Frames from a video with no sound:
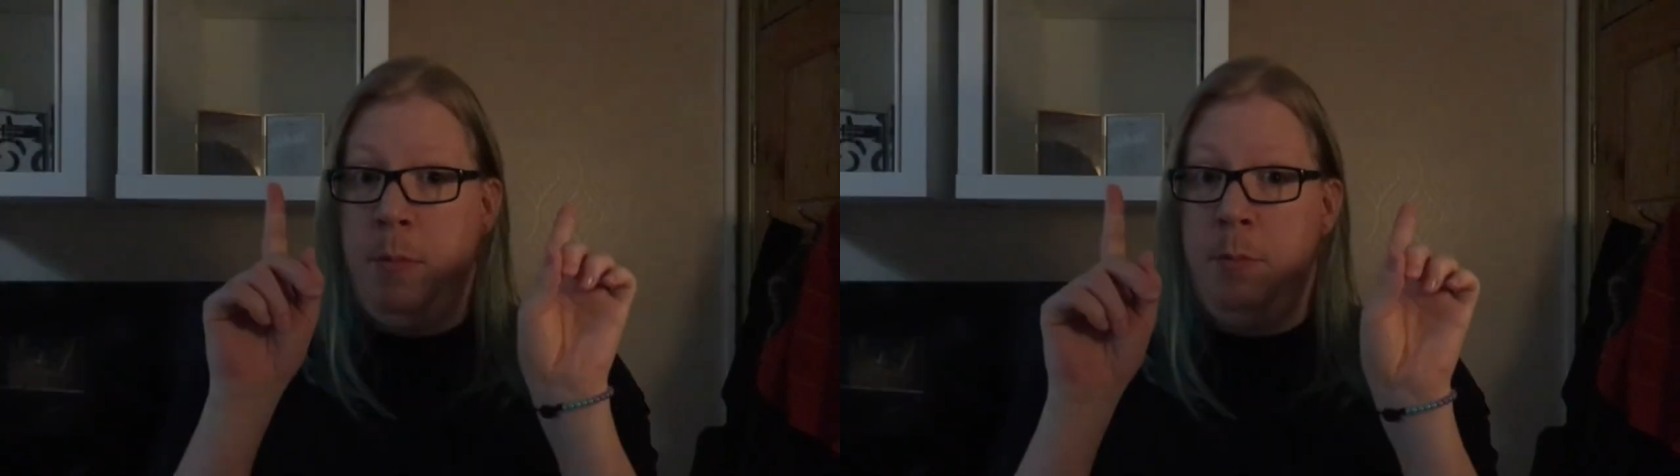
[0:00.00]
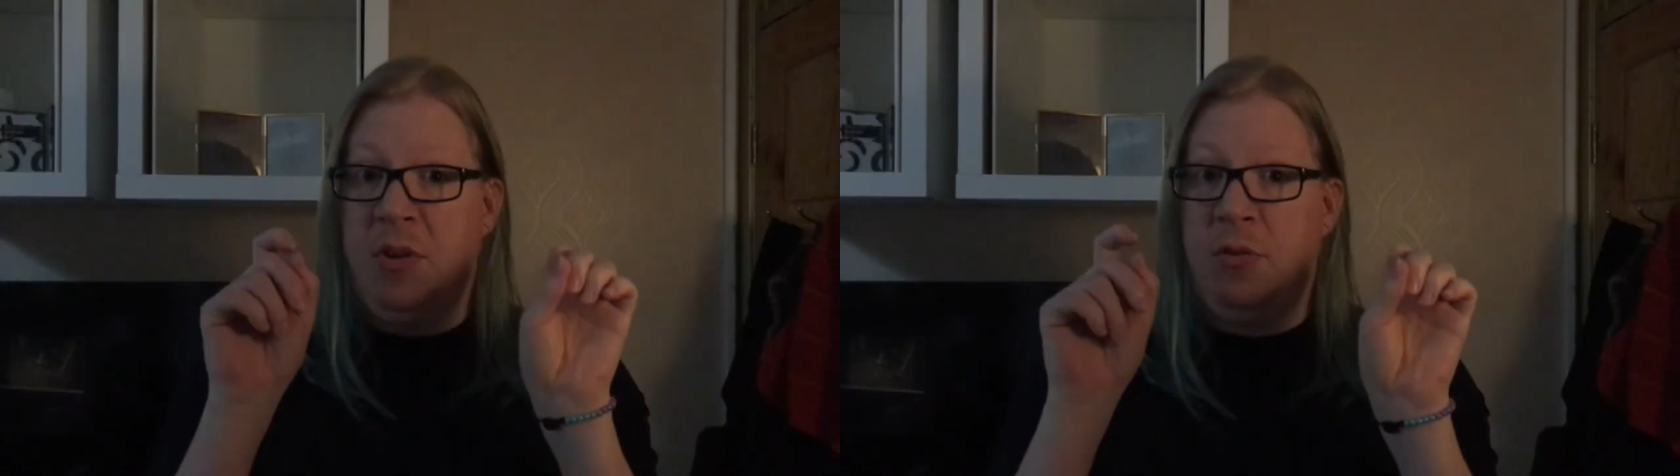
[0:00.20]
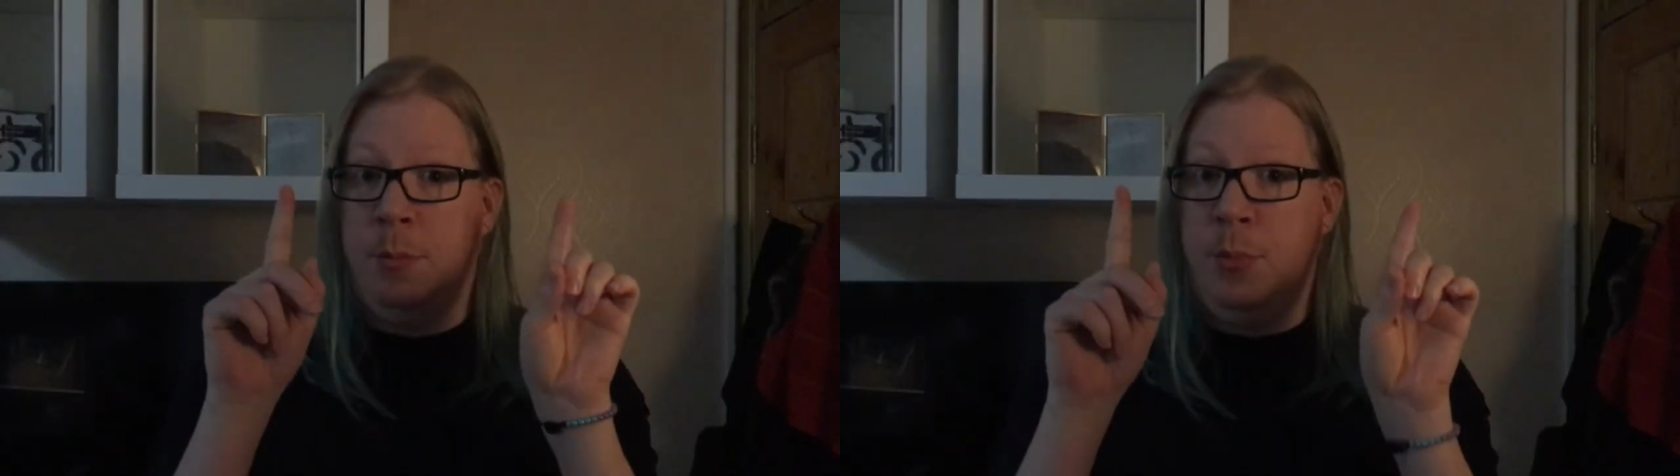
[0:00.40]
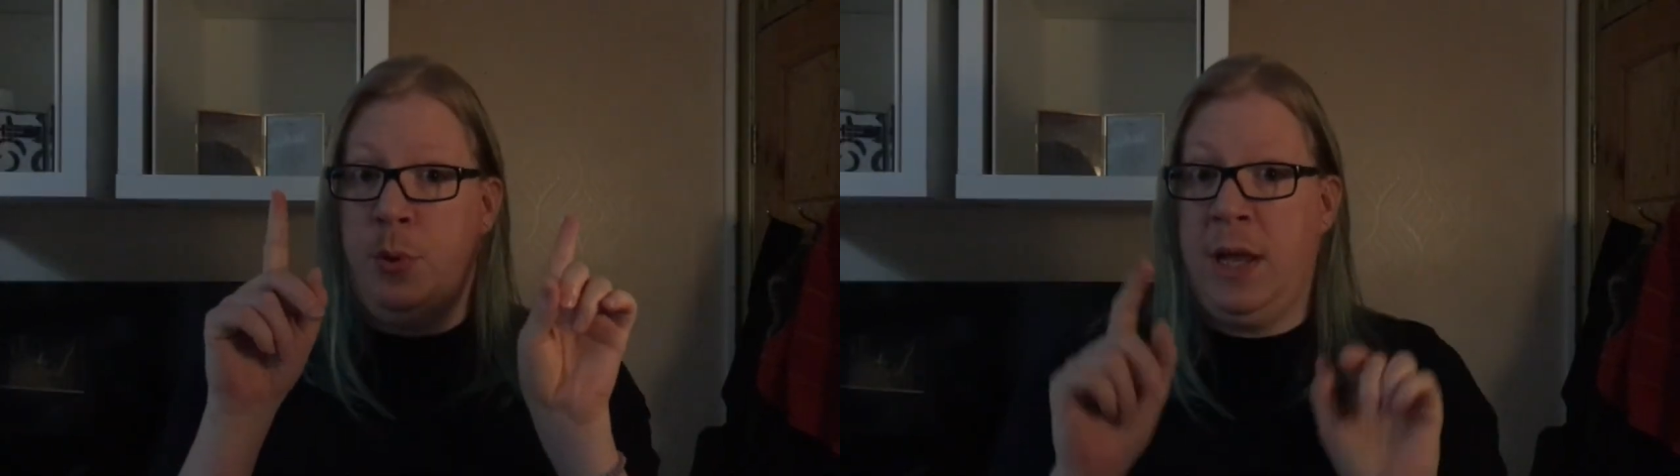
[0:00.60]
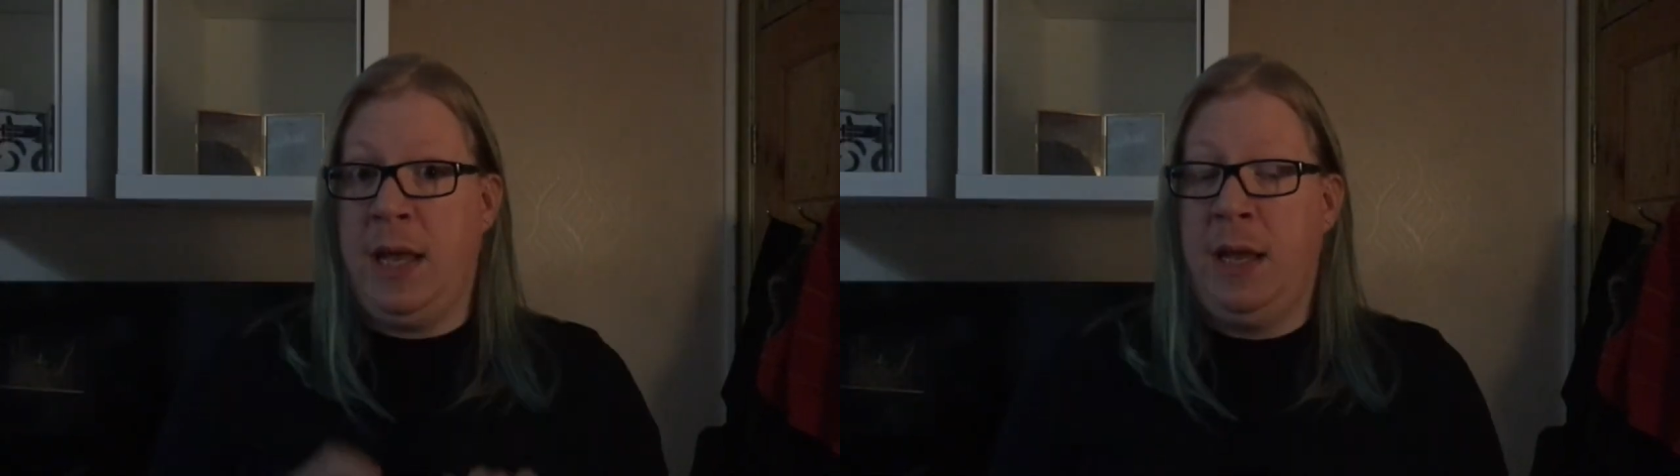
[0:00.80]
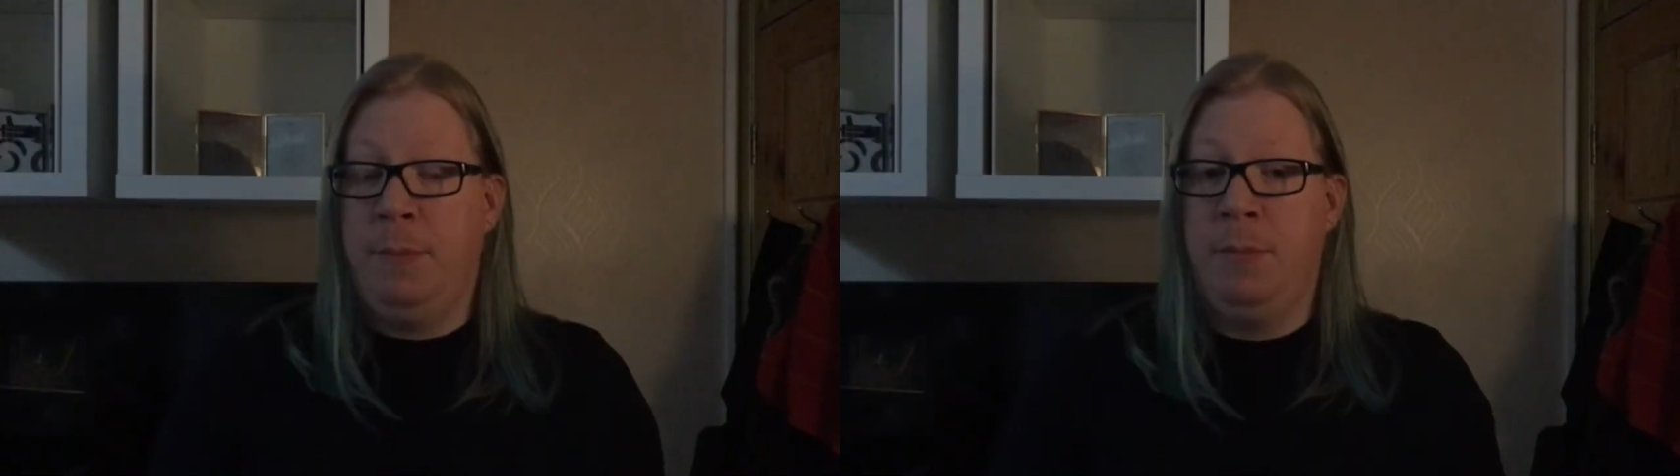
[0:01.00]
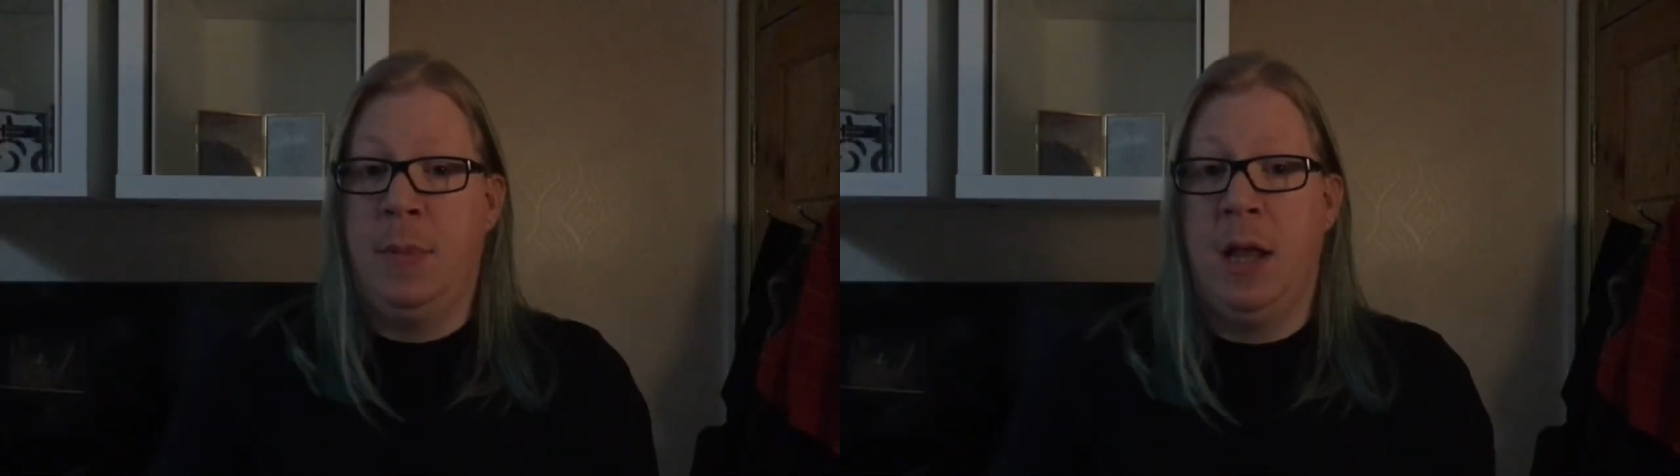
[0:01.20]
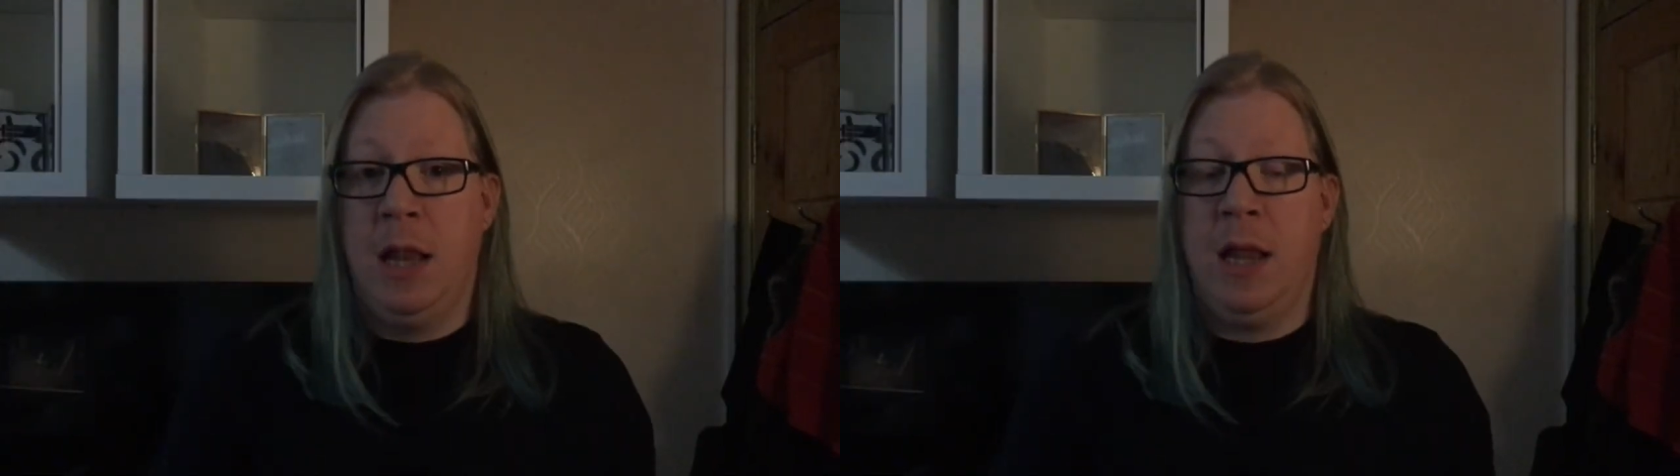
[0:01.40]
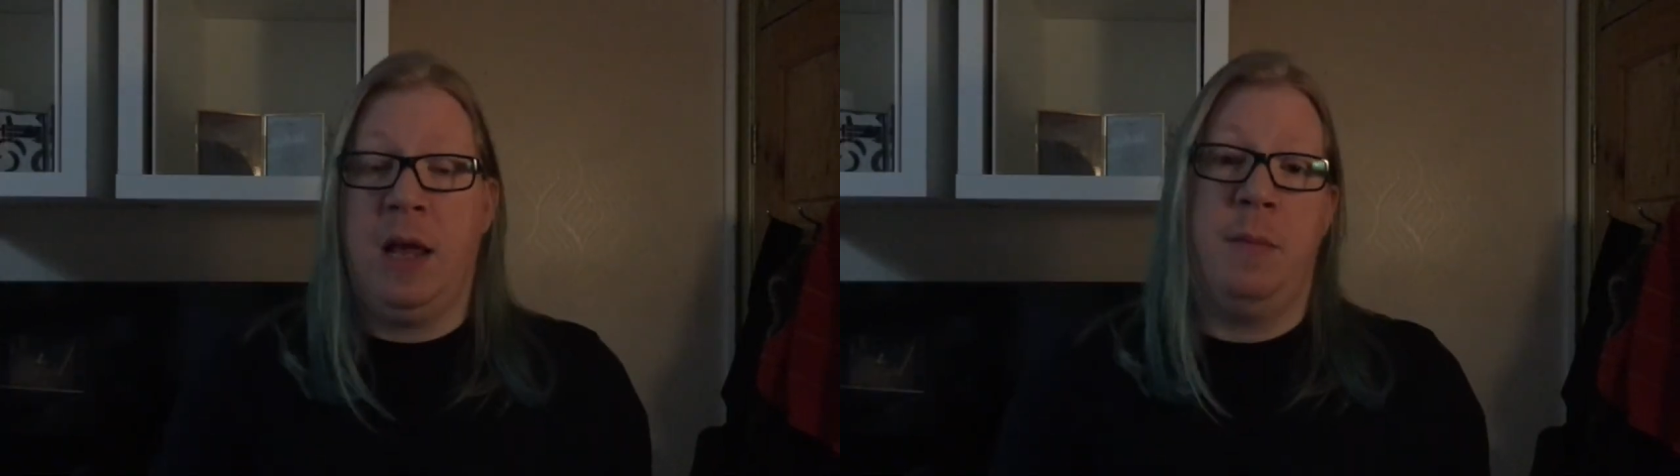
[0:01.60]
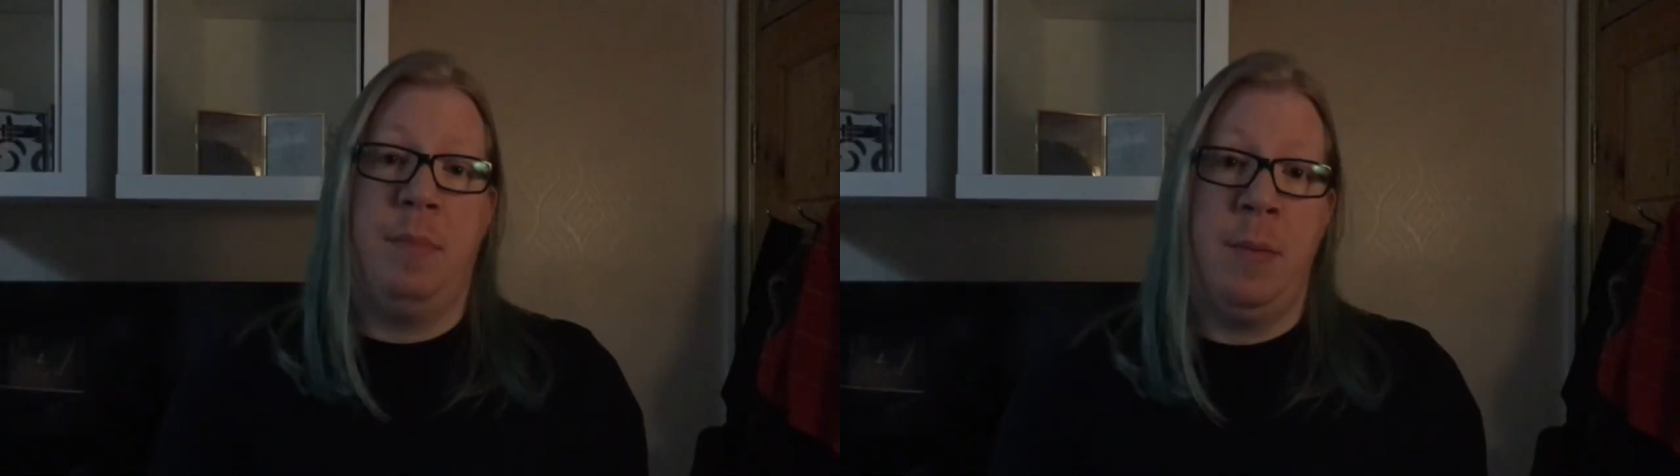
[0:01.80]
Mr. Boogie,
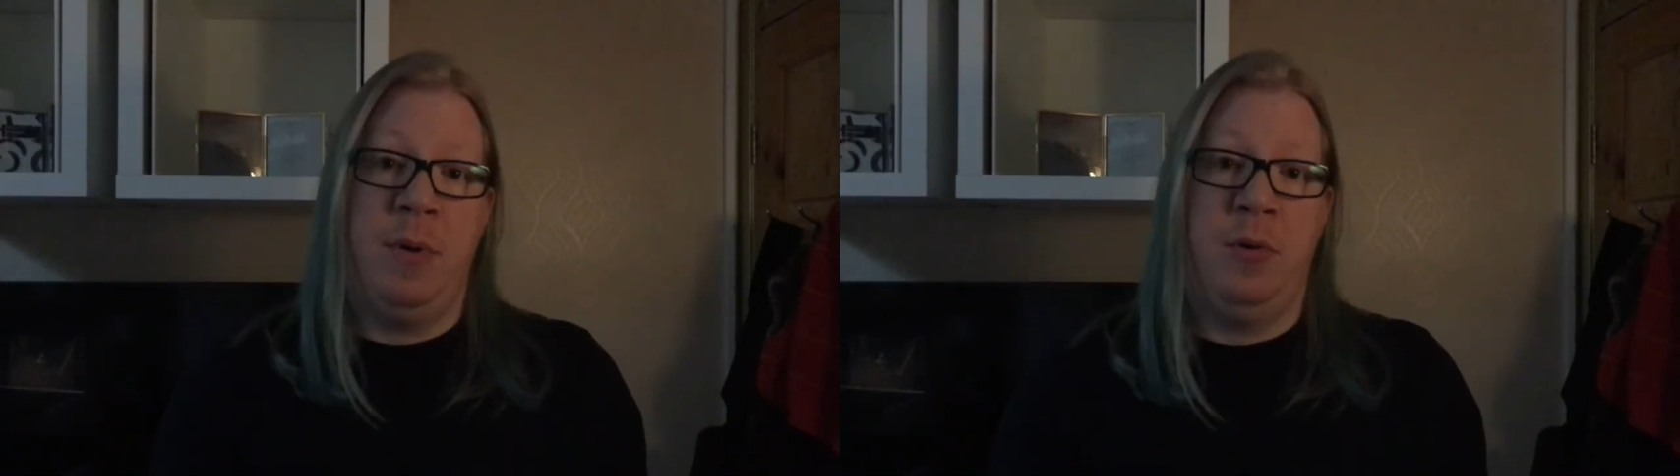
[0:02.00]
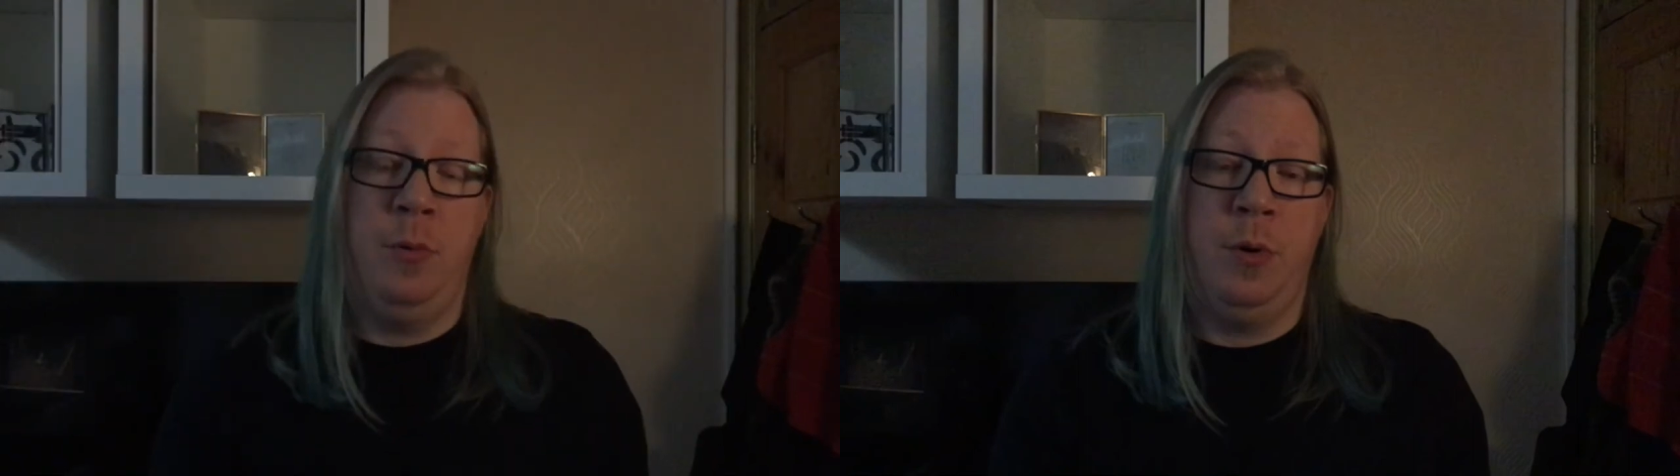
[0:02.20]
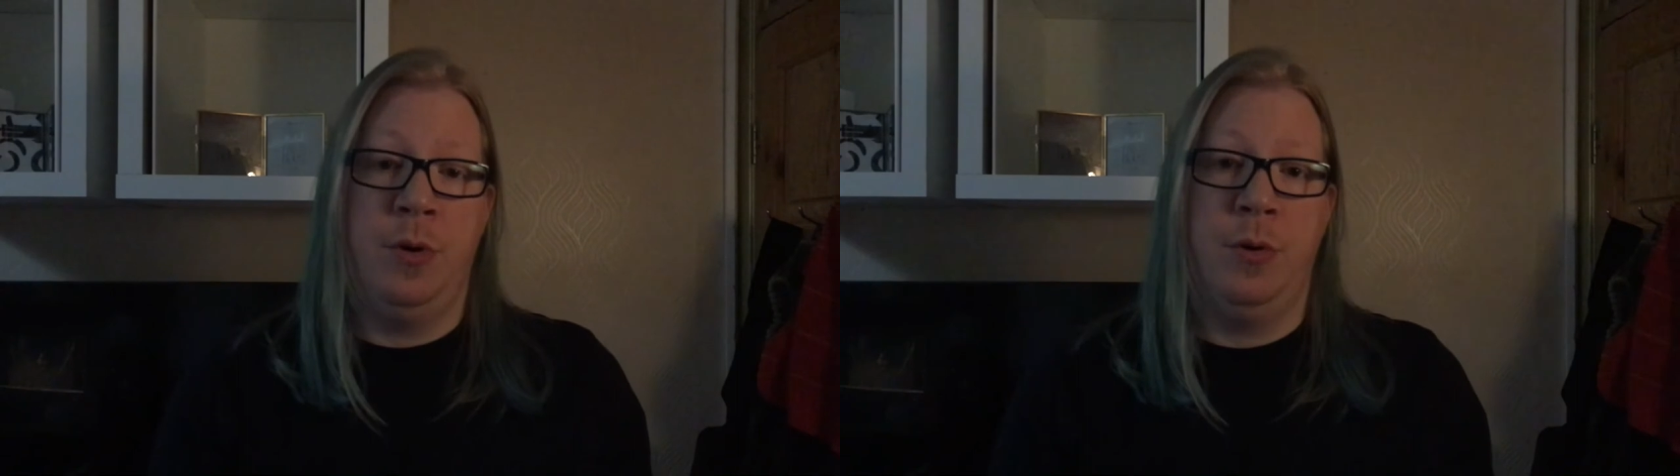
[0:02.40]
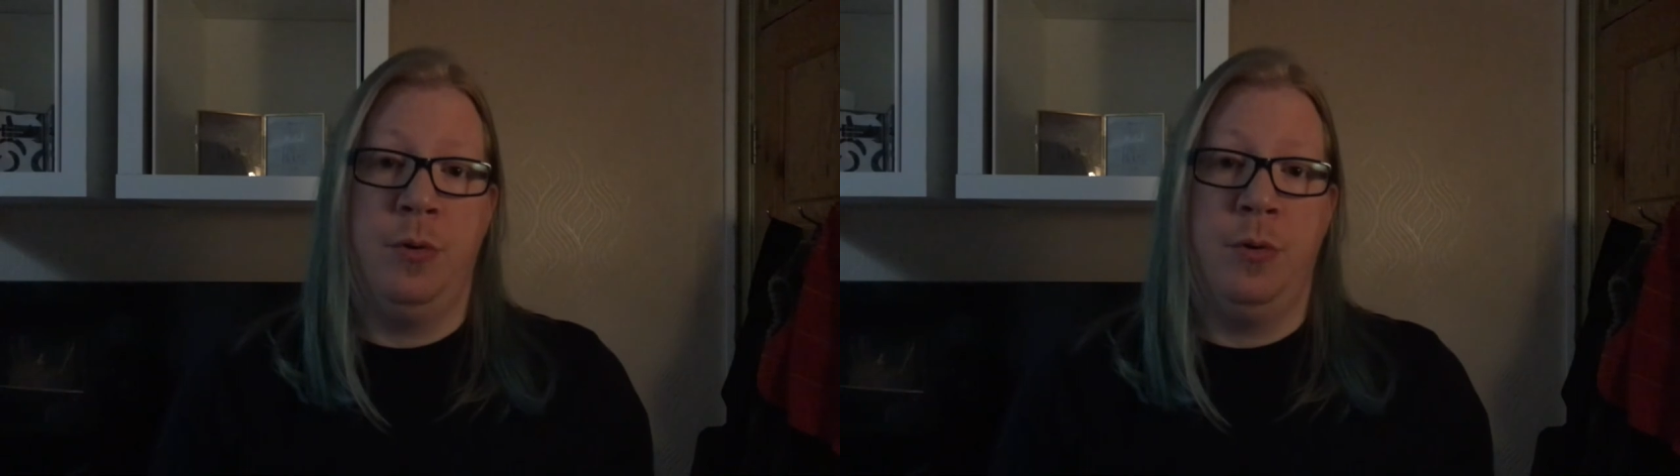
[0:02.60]
like the Babadook,